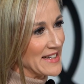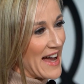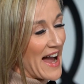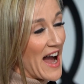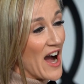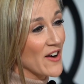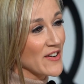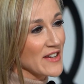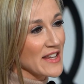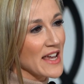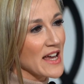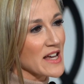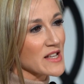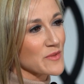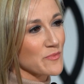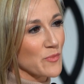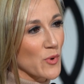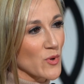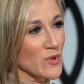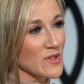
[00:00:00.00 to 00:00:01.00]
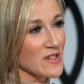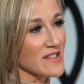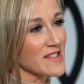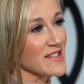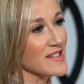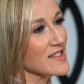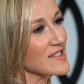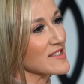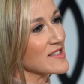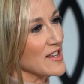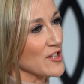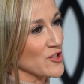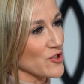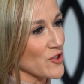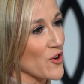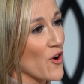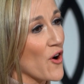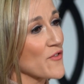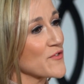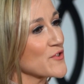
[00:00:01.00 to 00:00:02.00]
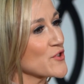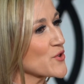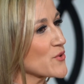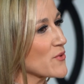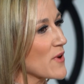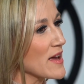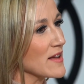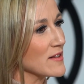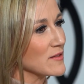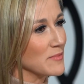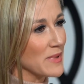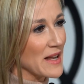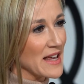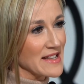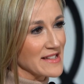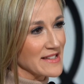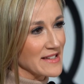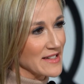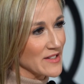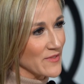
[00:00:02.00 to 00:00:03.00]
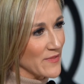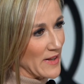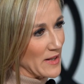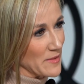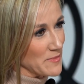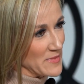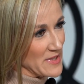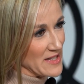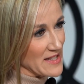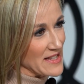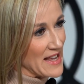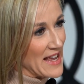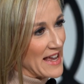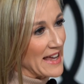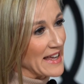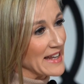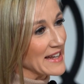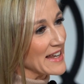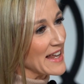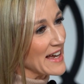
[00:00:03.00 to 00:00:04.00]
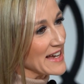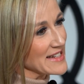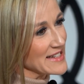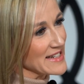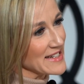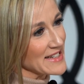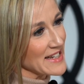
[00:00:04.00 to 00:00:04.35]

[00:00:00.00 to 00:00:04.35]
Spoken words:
Audi has brought a succession of trailblazing developments in lighting